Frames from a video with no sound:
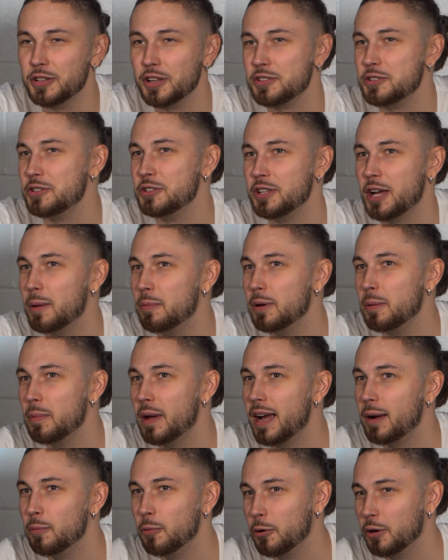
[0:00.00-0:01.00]
touch the top of the
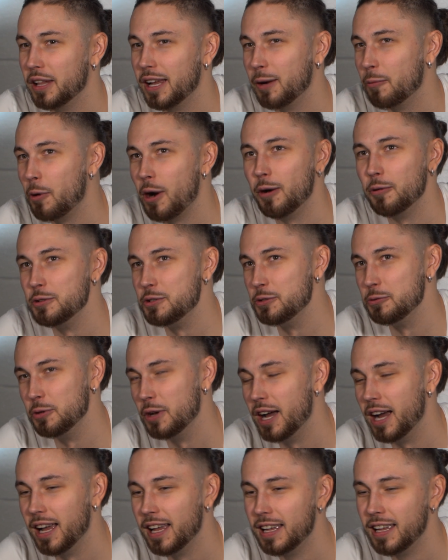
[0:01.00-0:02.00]
backboard, why would you
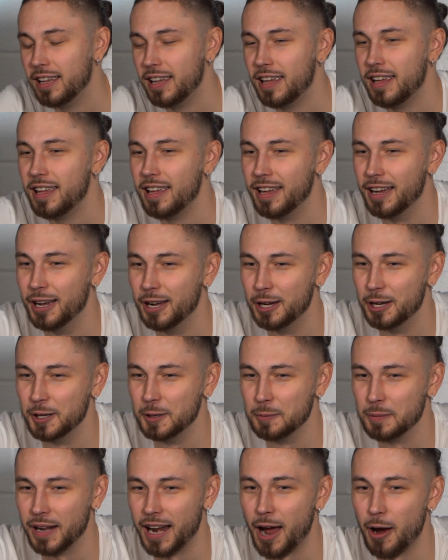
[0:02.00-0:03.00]
not? And
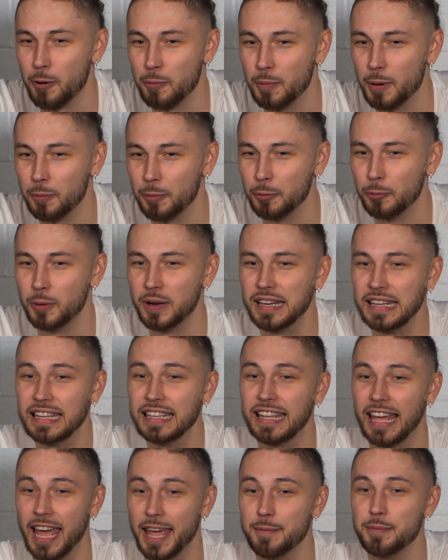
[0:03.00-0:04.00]
I remember when he
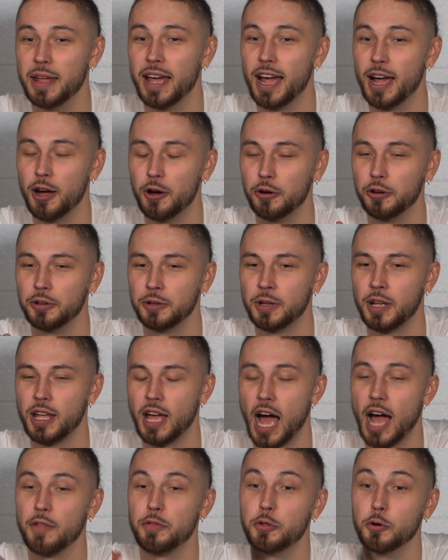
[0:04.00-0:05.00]
came down,
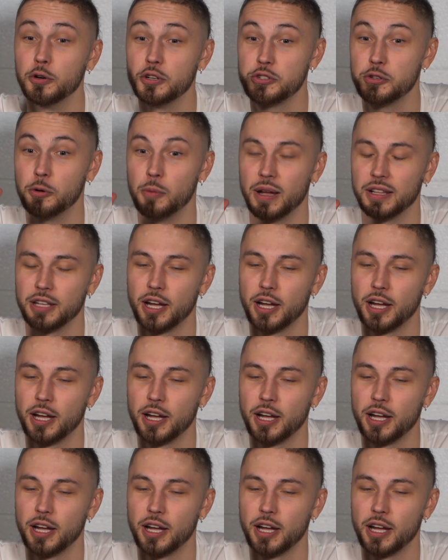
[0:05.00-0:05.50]
I threw it to him. I